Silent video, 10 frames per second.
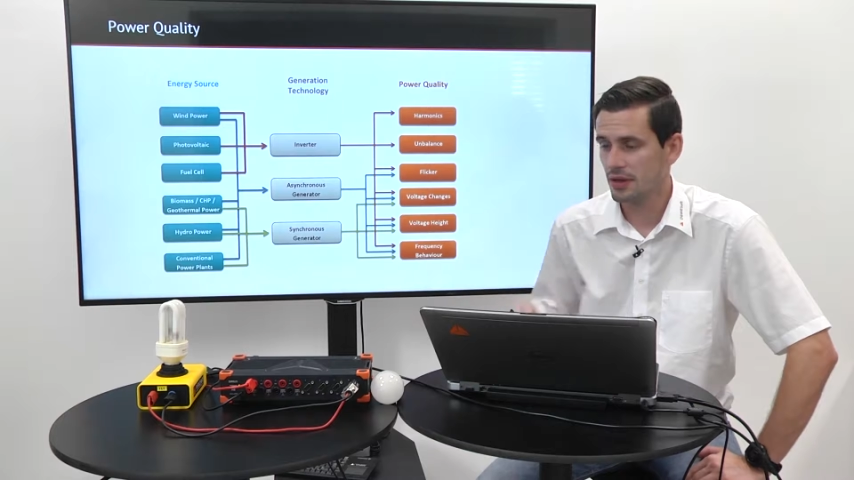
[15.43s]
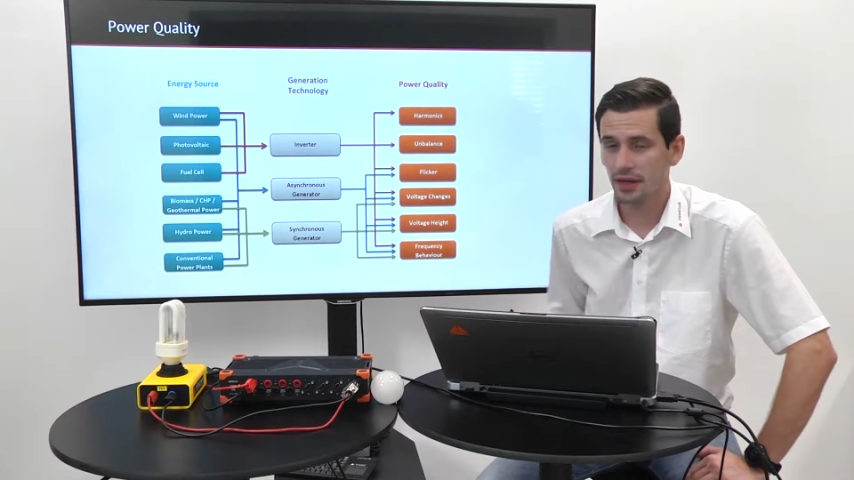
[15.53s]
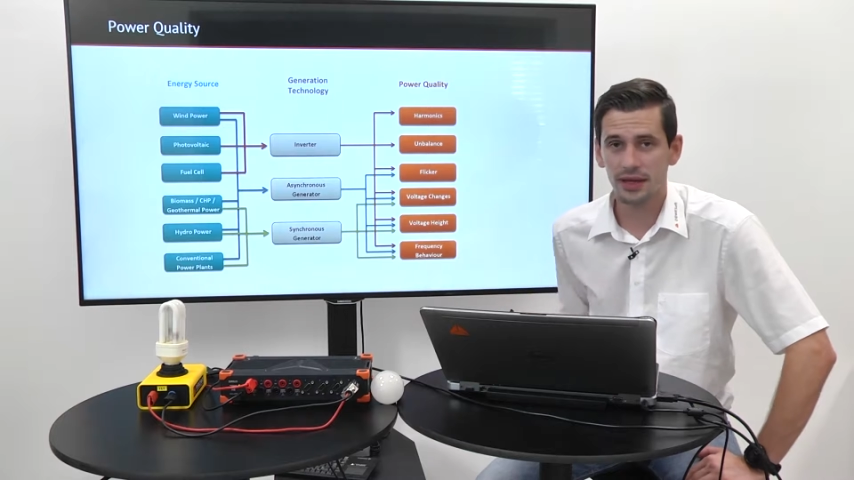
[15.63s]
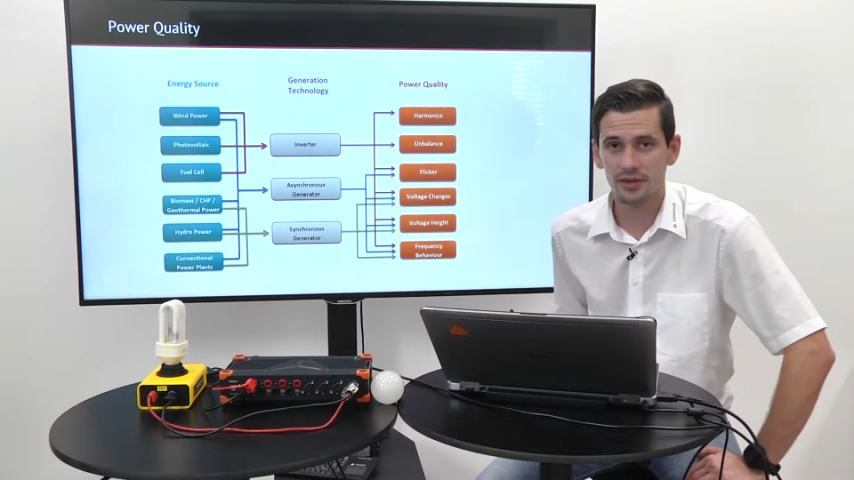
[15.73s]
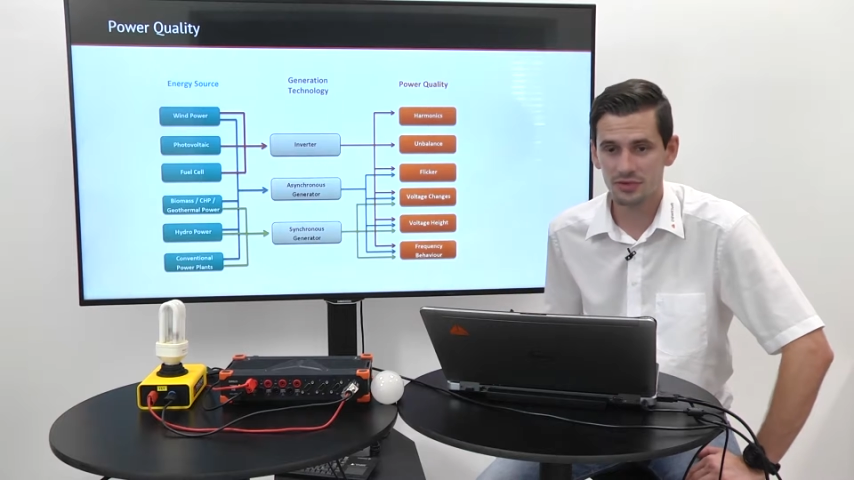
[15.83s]

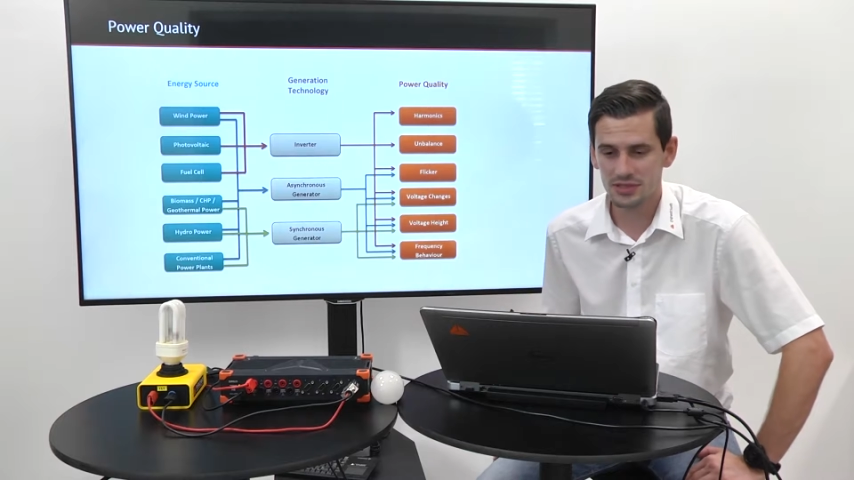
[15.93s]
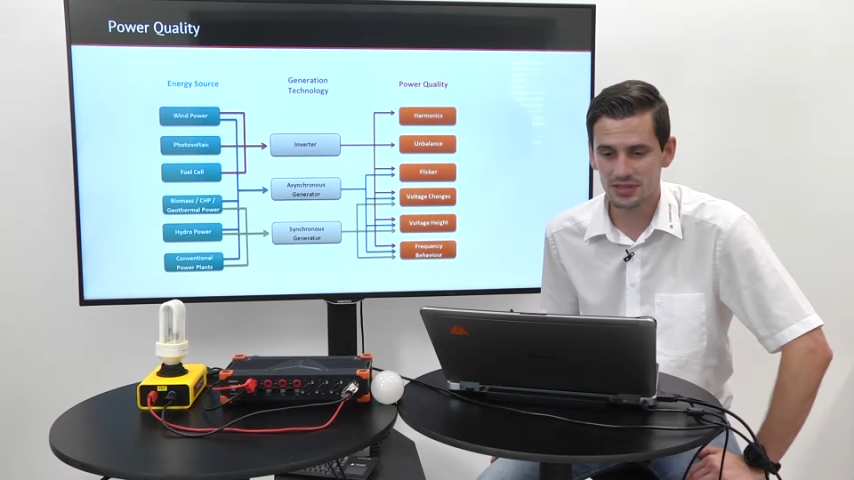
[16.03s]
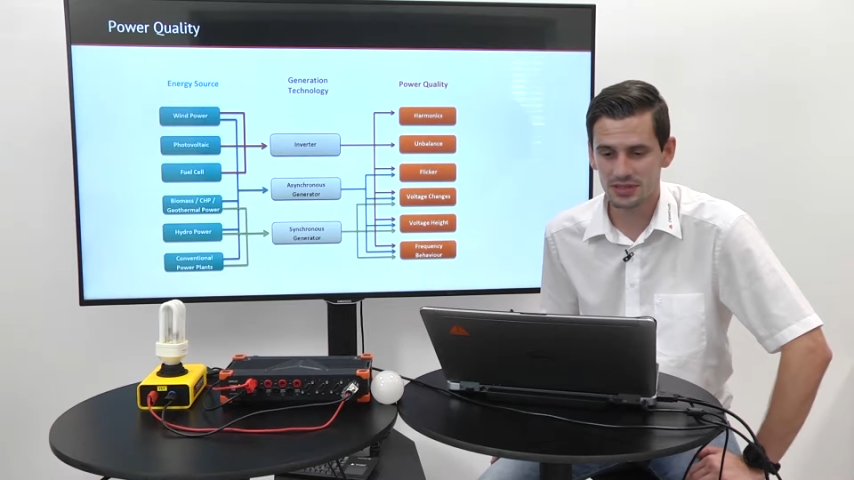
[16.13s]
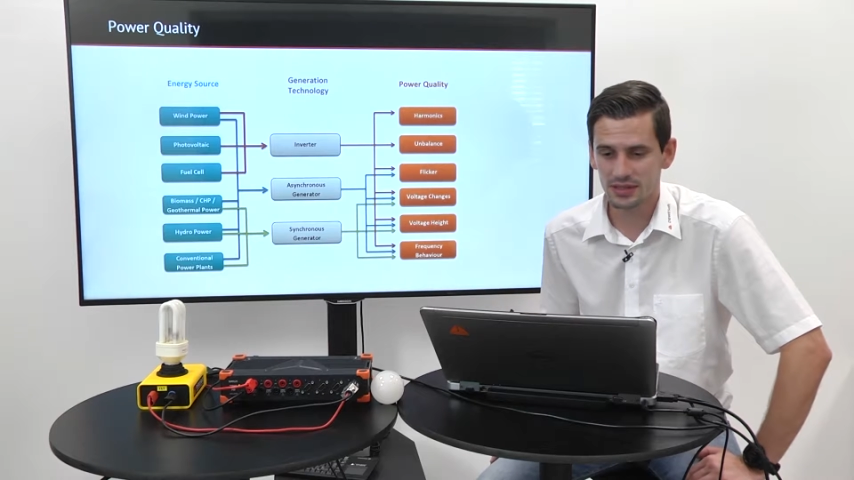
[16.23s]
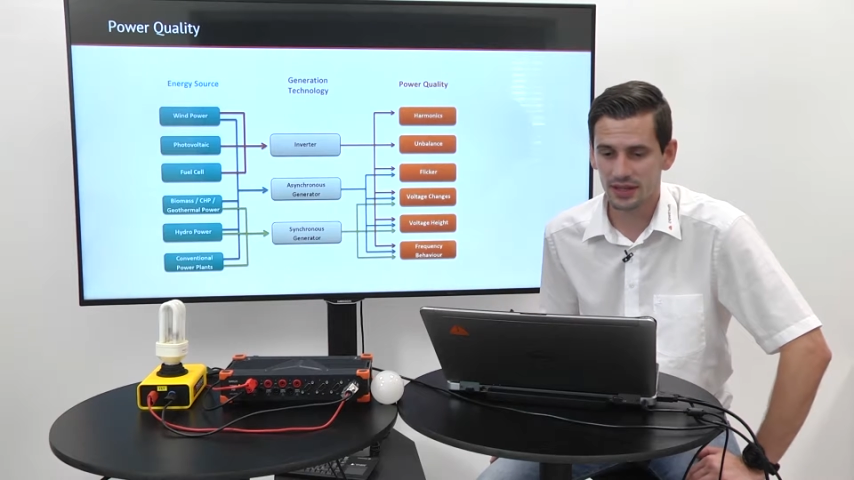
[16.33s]
again with
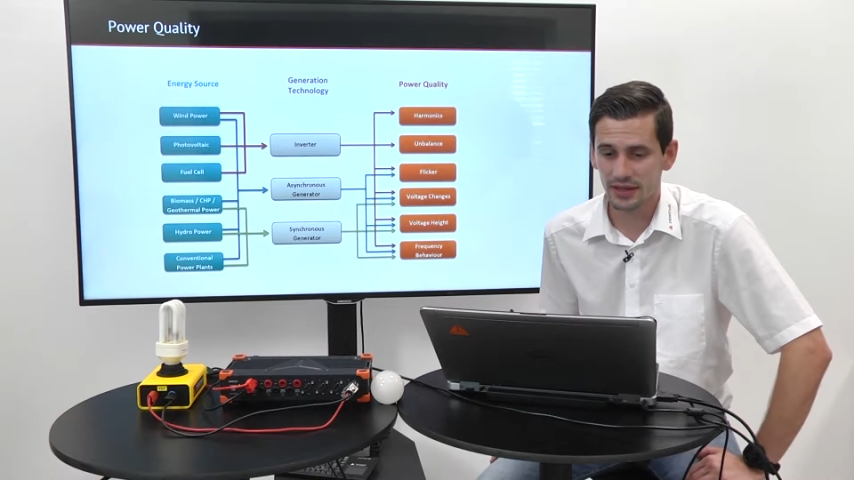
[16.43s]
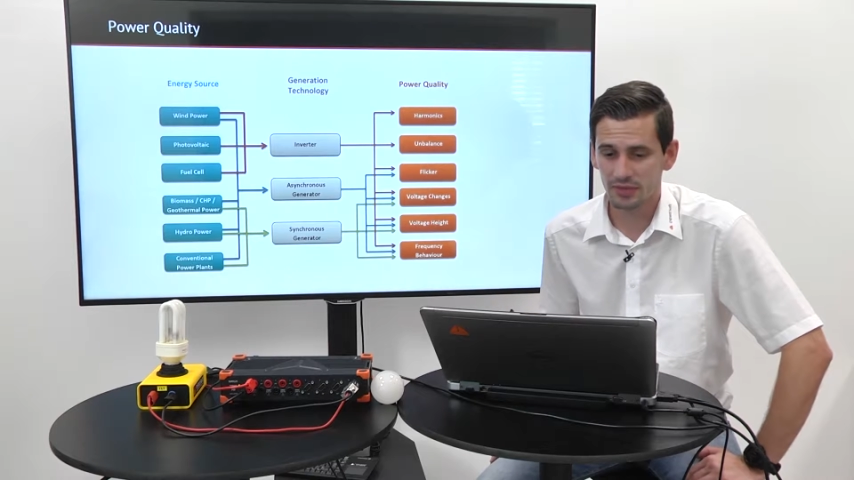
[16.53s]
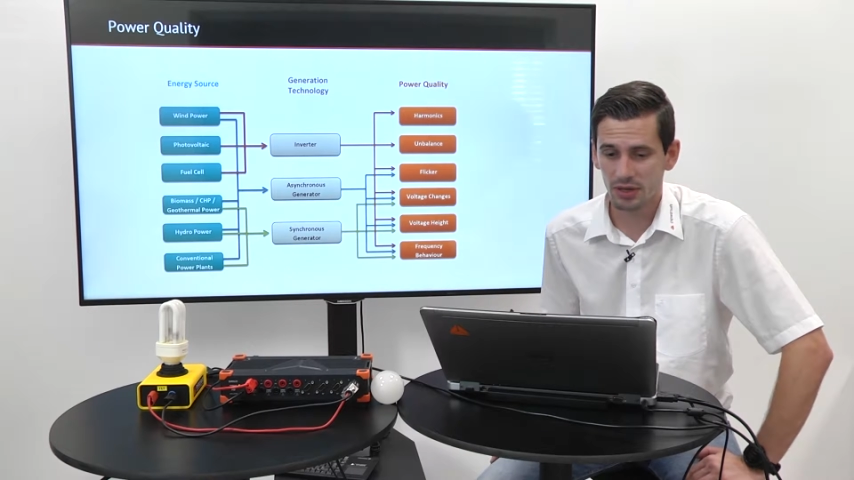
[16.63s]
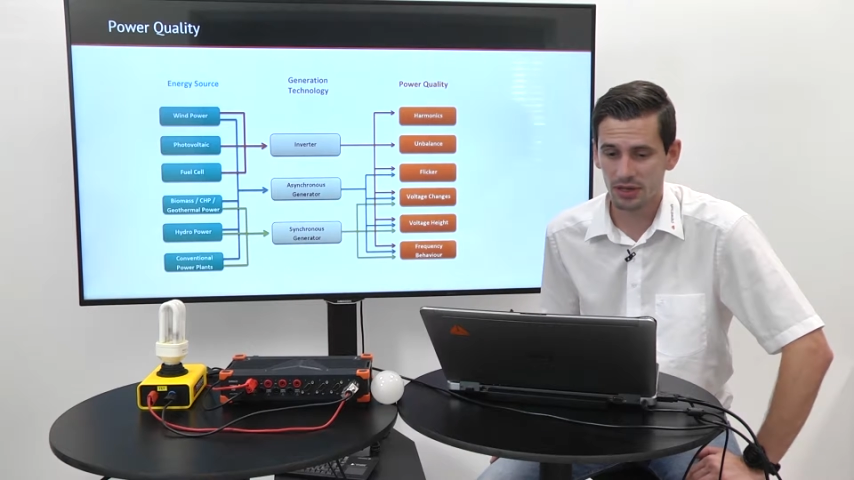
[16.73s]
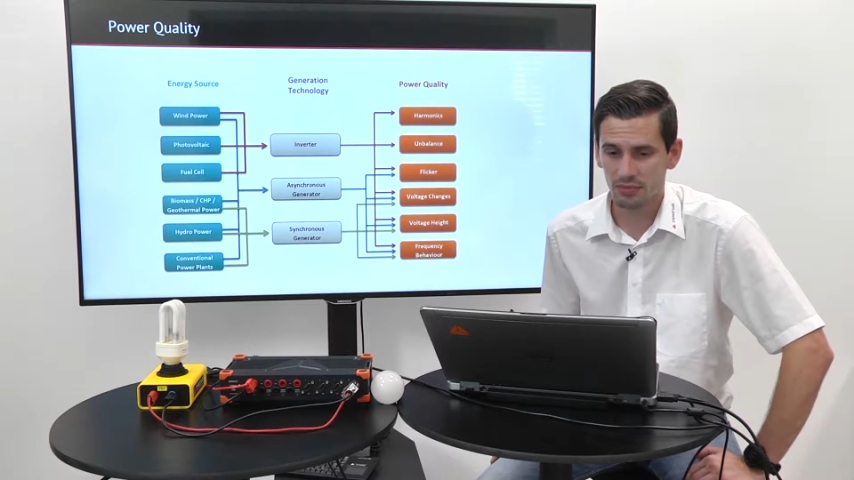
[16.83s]
this
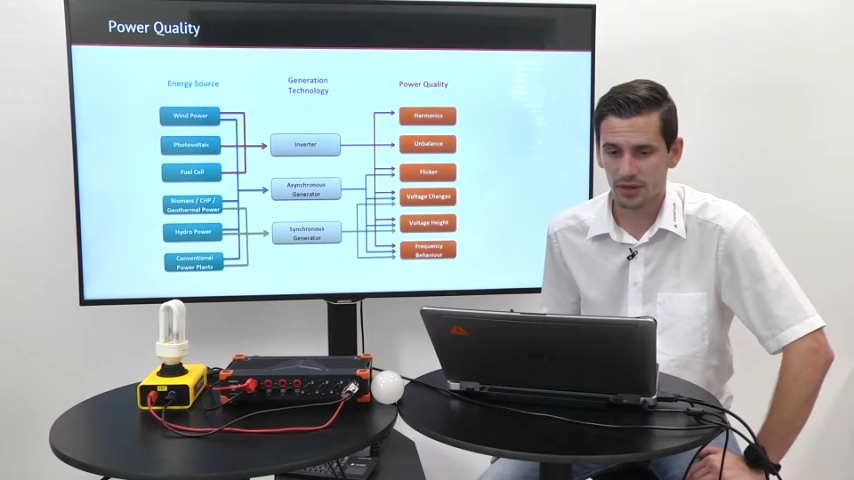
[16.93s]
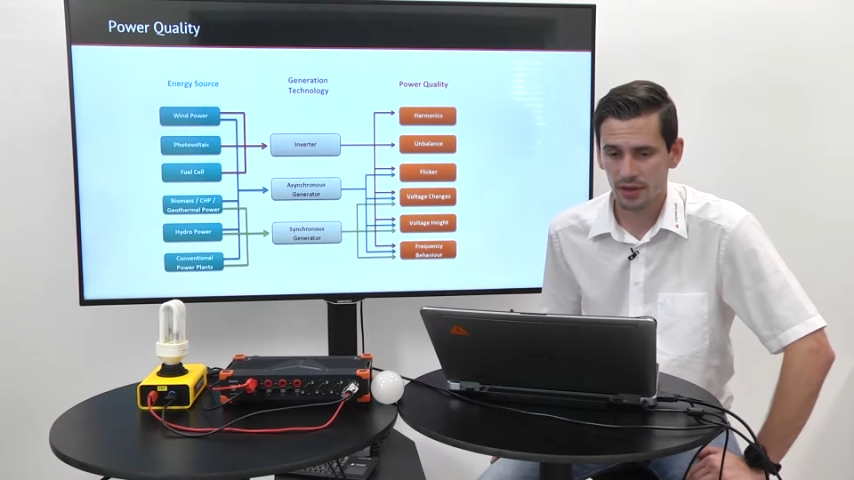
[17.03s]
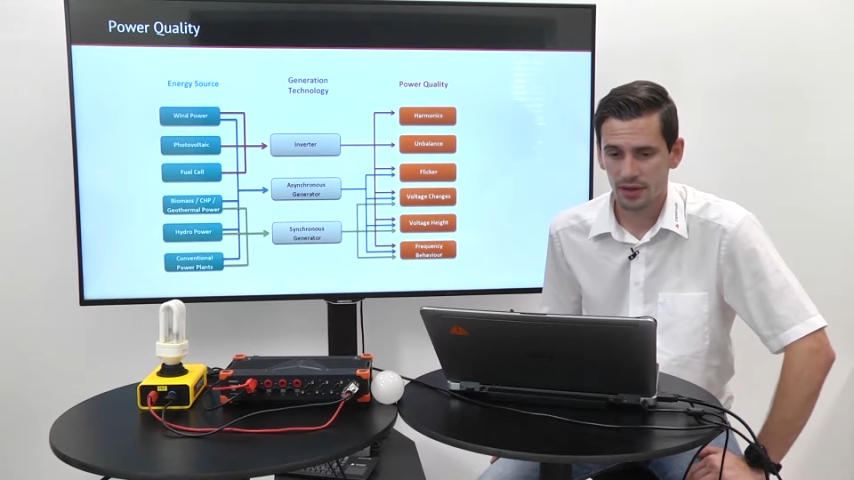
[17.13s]
light bulb.